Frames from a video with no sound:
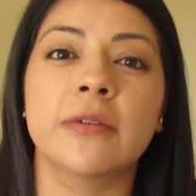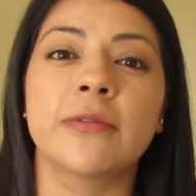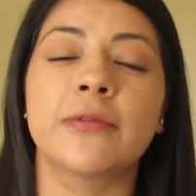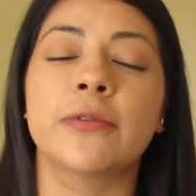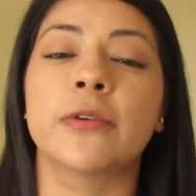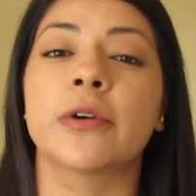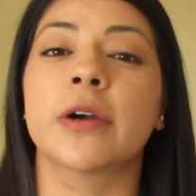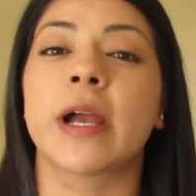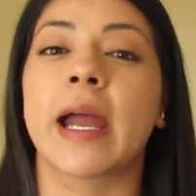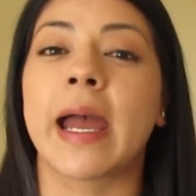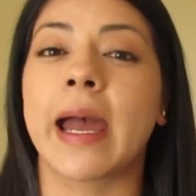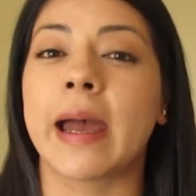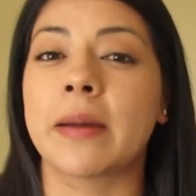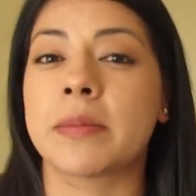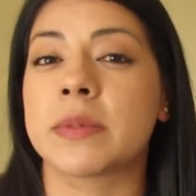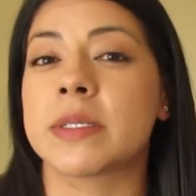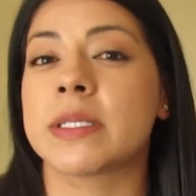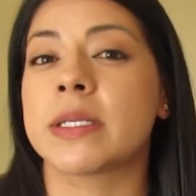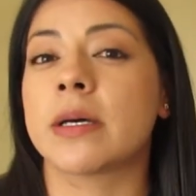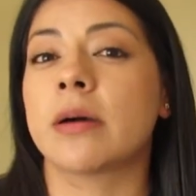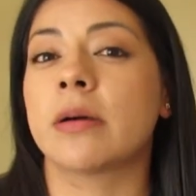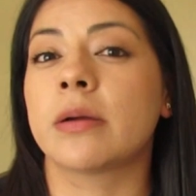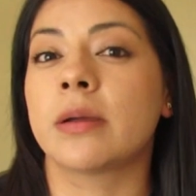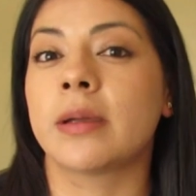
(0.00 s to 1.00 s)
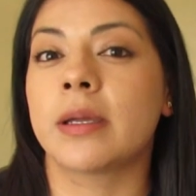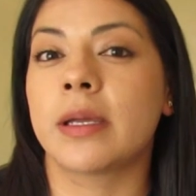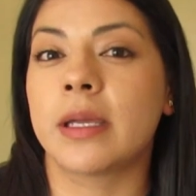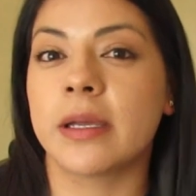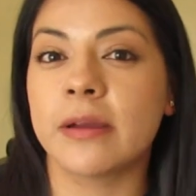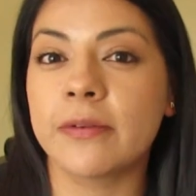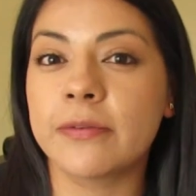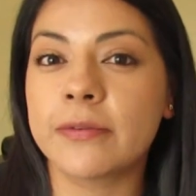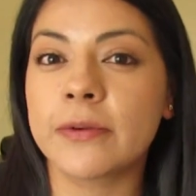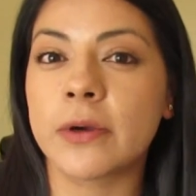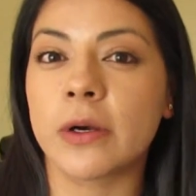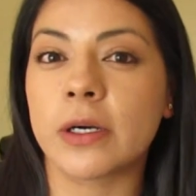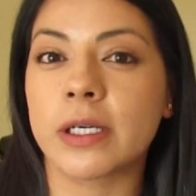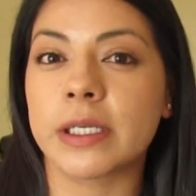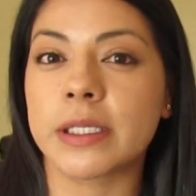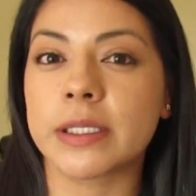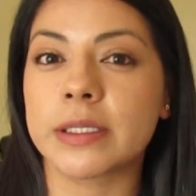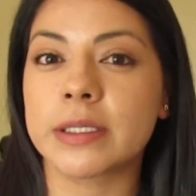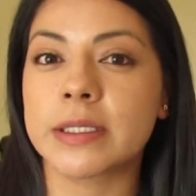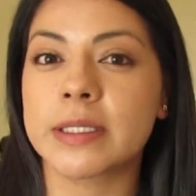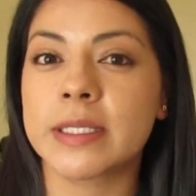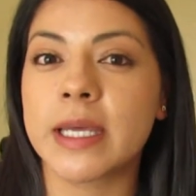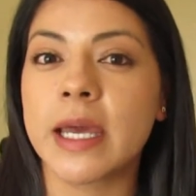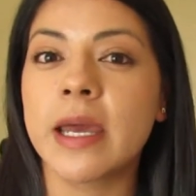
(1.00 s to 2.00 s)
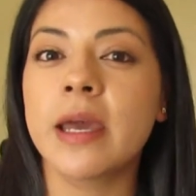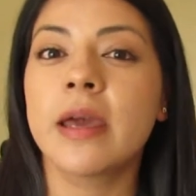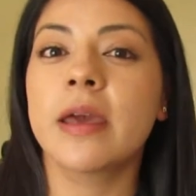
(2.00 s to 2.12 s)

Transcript: for Amazon gift cards.